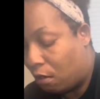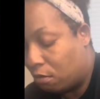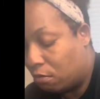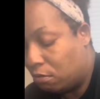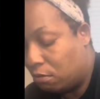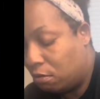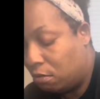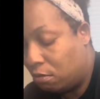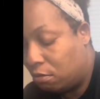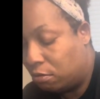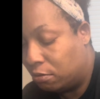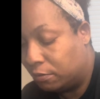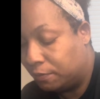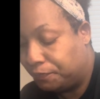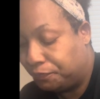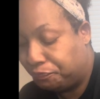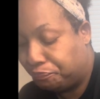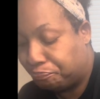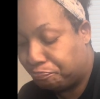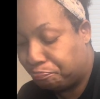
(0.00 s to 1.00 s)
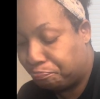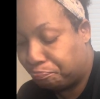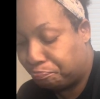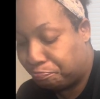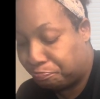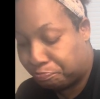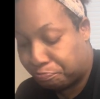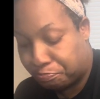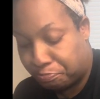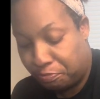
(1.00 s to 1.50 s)
Oh,
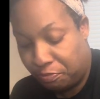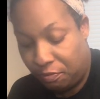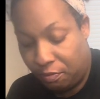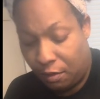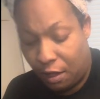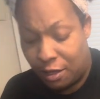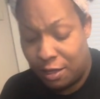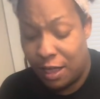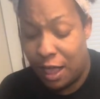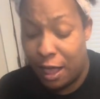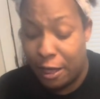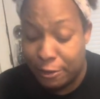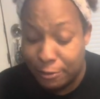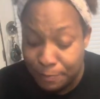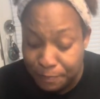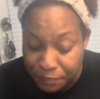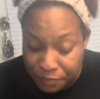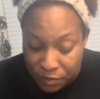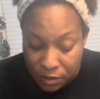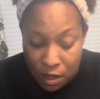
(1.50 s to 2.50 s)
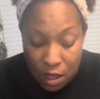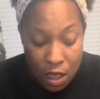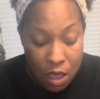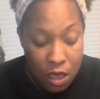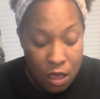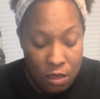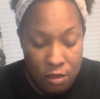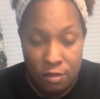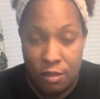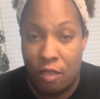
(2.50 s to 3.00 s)
y'all.
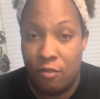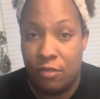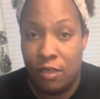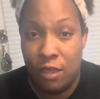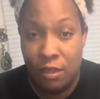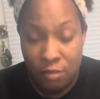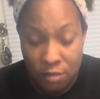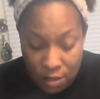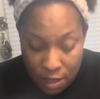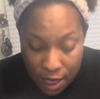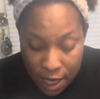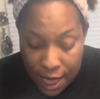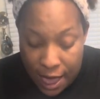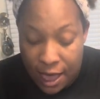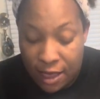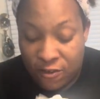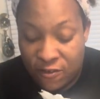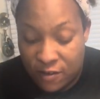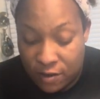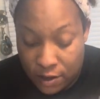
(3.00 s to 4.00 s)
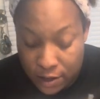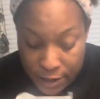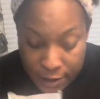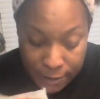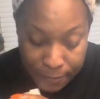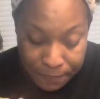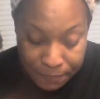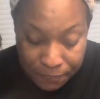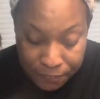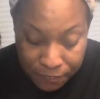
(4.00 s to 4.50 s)
So this
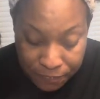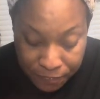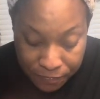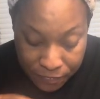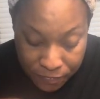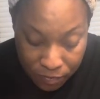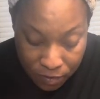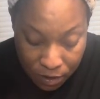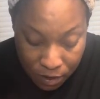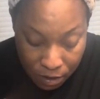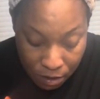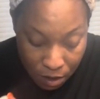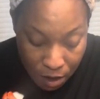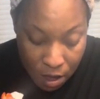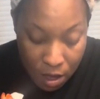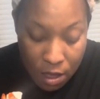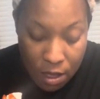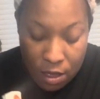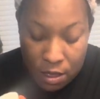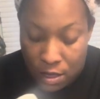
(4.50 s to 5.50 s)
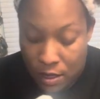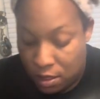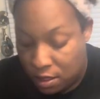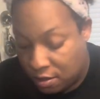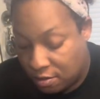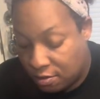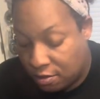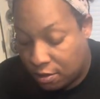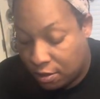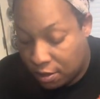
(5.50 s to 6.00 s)
actually
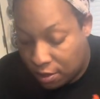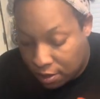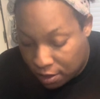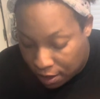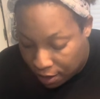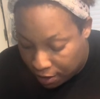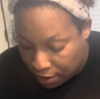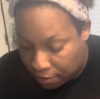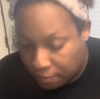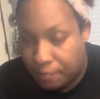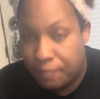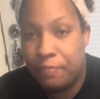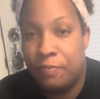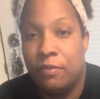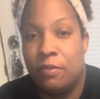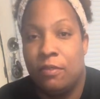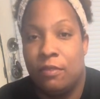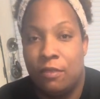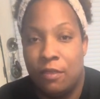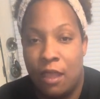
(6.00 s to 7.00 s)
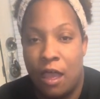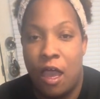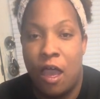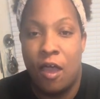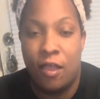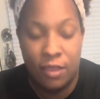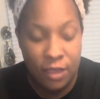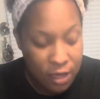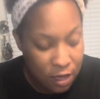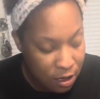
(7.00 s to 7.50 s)
is good.
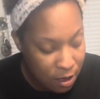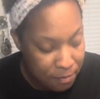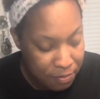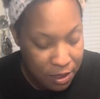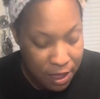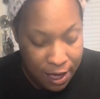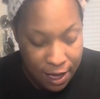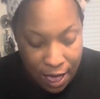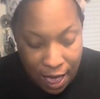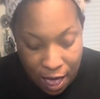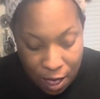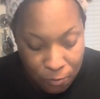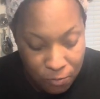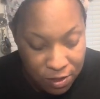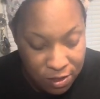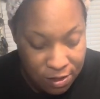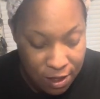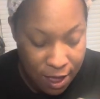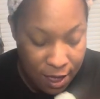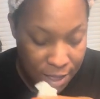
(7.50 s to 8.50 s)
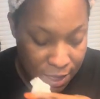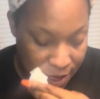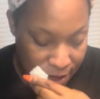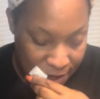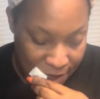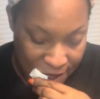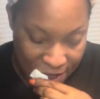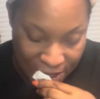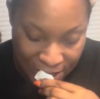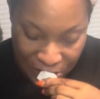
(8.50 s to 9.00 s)
Only complaint I would say
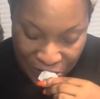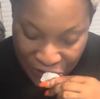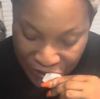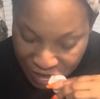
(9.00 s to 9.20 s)
is